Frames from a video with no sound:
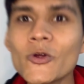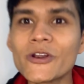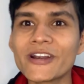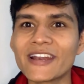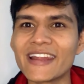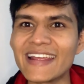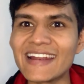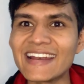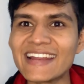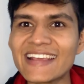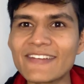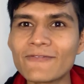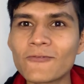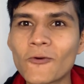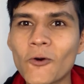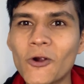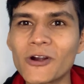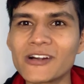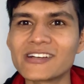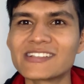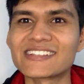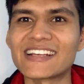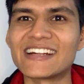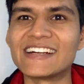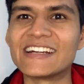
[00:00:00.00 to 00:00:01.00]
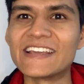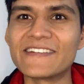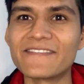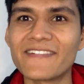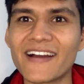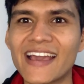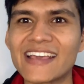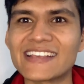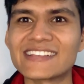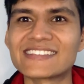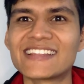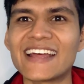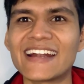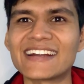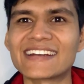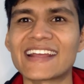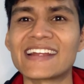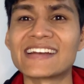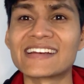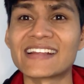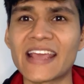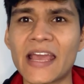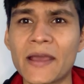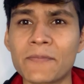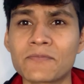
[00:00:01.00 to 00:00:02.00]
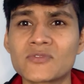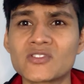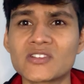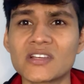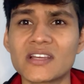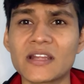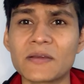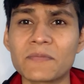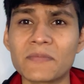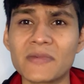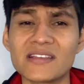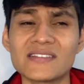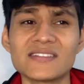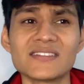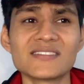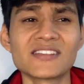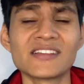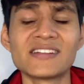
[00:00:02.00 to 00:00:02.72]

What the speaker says: really wants a device that can capture images